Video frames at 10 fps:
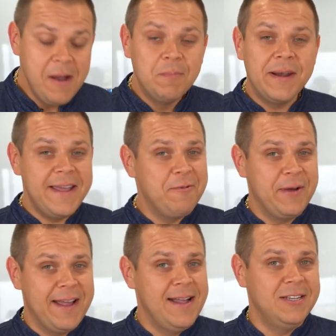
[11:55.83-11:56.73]
But
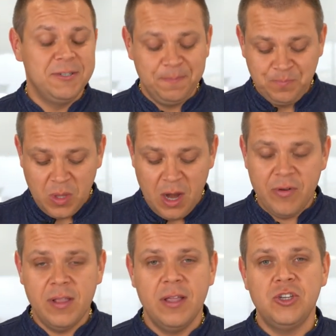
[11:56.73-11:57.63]
anyway, guys, I
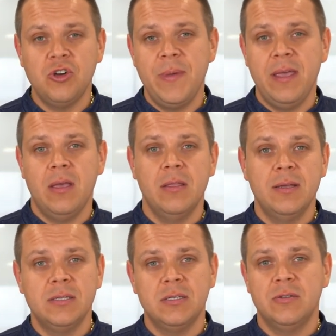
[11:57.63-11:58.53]
really enjoy making
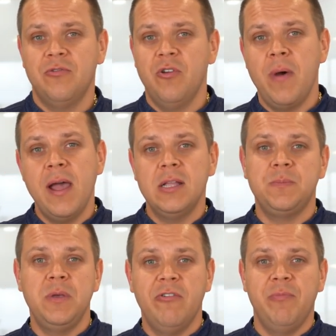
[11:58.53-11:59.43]
this. Reminds
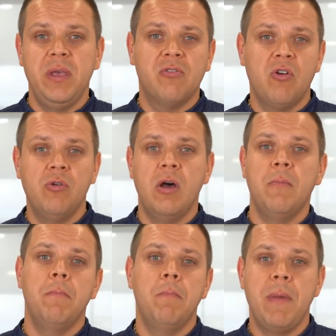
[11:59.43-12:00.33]
me of me growing
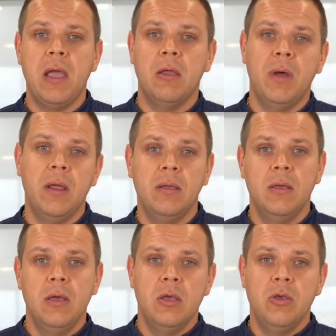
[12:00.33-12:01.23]
up back in my
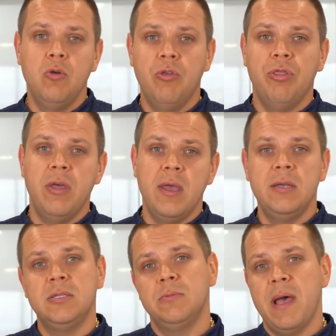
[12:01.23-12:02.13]
youth
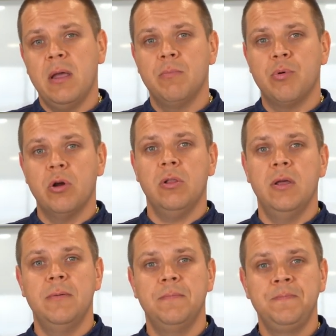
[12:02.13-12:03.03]
days, back in
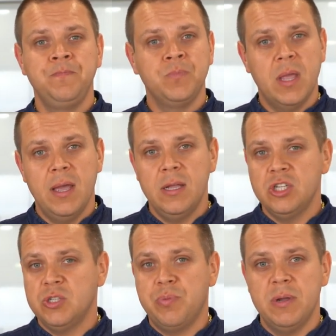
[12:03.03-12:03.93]
Brooklyn, and
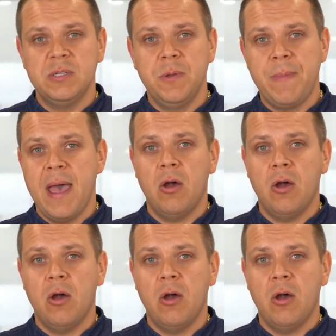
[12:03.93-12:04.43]
just brings me back